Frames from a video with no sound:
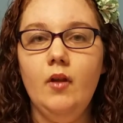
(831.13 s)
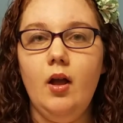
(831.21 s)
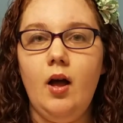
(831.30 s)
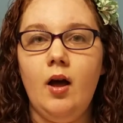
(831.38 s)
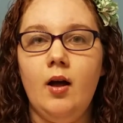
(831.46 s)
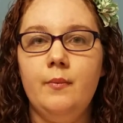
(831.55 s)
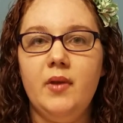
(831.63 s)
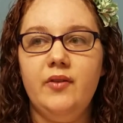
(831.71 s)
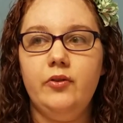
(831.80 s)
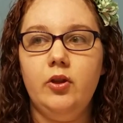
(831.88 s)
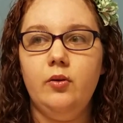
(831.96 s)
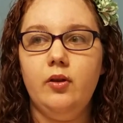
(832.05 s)
Um,
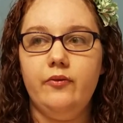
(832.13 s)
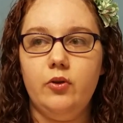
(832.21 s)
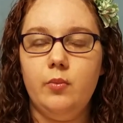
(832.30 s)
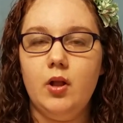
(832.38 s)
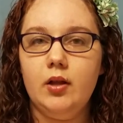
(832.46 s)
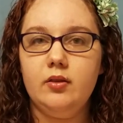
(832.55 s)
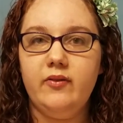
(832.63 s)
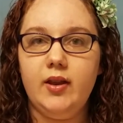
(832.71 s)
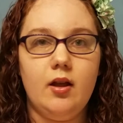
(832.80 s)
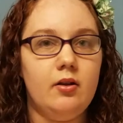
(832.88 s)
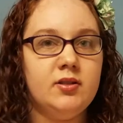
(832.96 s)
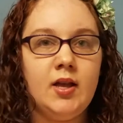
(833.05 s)
if you if you blocked
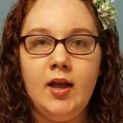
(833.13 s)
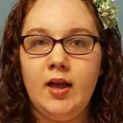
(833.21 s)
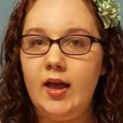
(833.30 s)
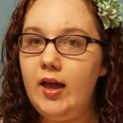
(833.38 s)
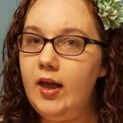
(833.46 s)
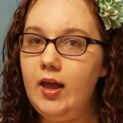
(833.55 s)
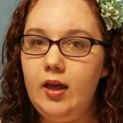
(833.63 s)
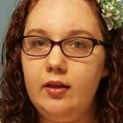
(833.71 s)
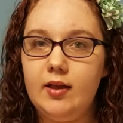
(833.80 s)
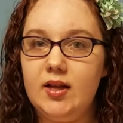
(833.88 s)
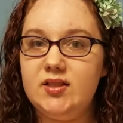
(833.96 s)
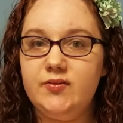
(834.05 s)
videos, hey,
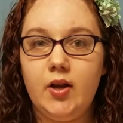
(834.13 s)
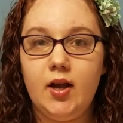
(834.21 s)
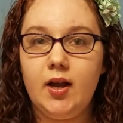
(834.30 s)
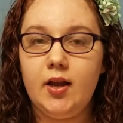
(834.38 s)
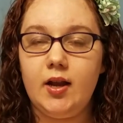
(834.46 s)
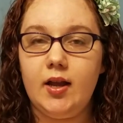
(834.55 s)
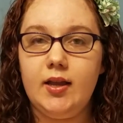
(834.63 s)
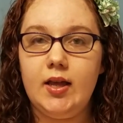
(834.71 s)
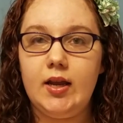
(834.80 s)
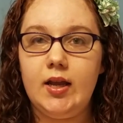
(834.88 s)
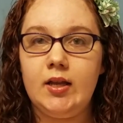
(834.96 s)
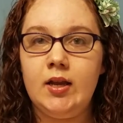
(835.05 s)
that's fine, I get
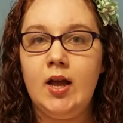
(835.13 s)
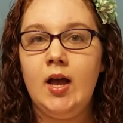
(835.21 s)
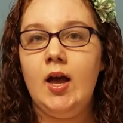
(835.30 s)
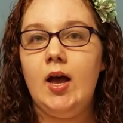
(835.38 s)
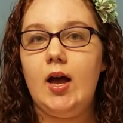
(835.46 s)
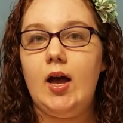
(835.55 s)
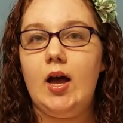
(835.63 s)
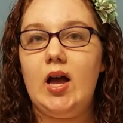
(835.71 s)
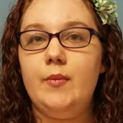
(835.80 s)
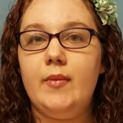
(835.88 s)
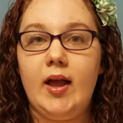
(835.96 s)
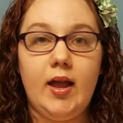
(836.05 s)
it.
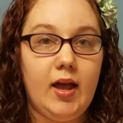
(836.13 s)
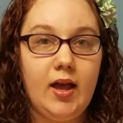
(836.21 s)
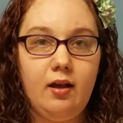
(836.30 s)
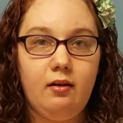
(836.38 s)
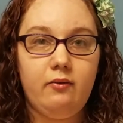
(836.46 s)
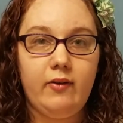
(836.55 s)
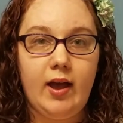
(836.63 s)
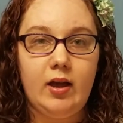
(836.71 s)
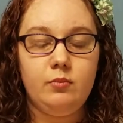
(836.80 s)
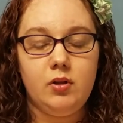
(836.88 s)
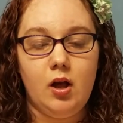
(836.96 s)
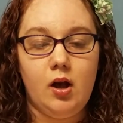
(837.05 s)
Um, I have ad
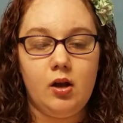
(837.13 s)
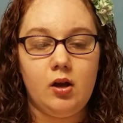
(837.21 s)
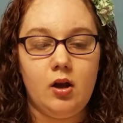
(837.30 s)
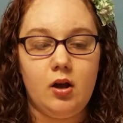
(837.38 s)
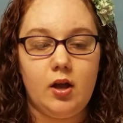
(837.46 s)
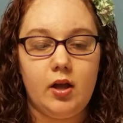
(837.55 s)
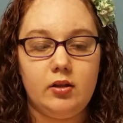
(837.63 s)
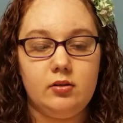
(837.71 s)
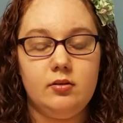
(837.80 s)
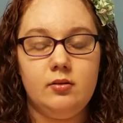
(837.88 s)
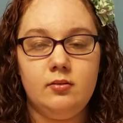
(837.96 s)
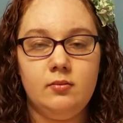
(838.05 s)
block
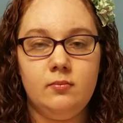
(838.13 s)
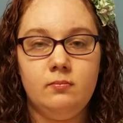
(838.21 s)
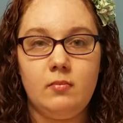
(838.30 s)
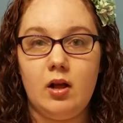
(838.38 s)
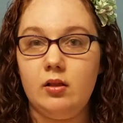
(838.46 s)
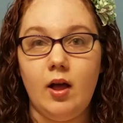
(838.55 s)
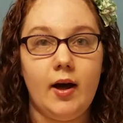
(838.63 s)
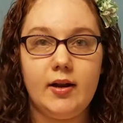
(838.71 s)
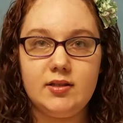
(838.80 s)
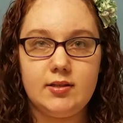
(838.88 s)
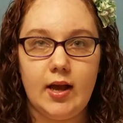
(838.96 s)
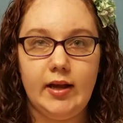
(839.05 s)
on a lot of
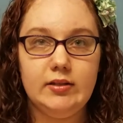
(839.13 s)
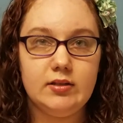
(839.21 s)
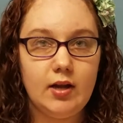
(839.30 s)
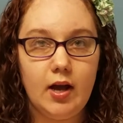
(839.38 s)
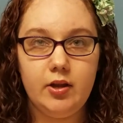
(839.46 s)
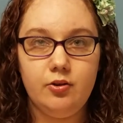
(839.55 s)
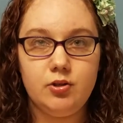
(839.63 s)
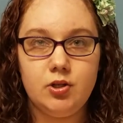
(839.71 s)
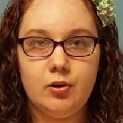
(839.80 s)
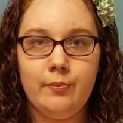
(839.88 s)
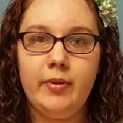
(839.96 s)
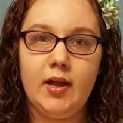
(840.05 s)
sites, not
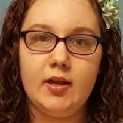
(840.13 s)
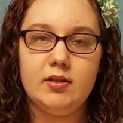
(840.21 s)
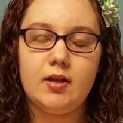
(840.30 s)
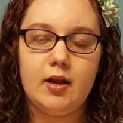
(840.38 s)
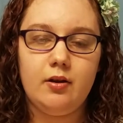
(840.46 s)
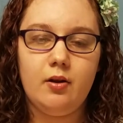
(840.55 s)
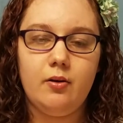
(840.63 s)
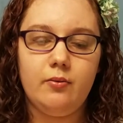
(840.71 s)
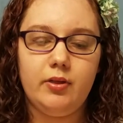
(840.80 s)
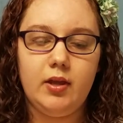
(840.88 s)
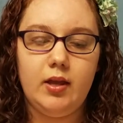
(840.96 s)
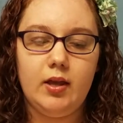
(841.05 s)
YouTube, because I know
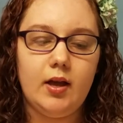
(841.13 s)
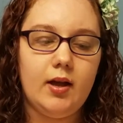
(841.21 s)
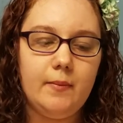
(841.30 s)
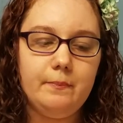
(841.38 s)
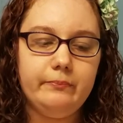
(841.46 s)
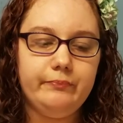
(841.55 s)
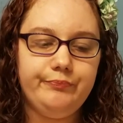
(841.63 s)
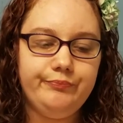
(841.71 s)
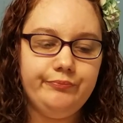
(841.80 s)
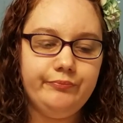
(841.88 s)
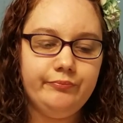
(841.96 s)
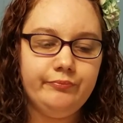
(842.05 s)
the um,
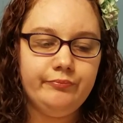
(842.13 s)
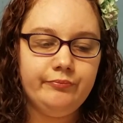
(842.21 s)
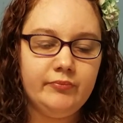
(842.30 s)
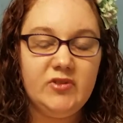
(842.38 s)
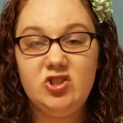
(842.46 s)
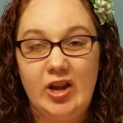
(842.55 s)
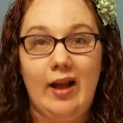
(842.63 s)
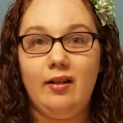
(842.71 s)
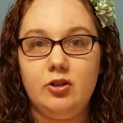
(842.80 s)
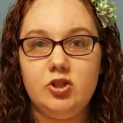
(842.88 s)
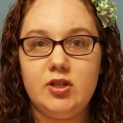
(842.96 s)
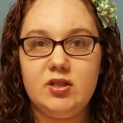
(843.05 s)

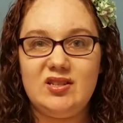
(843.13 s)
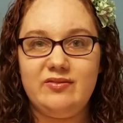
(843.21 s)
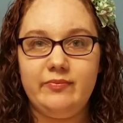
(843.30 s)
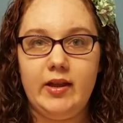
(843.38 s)
challenges of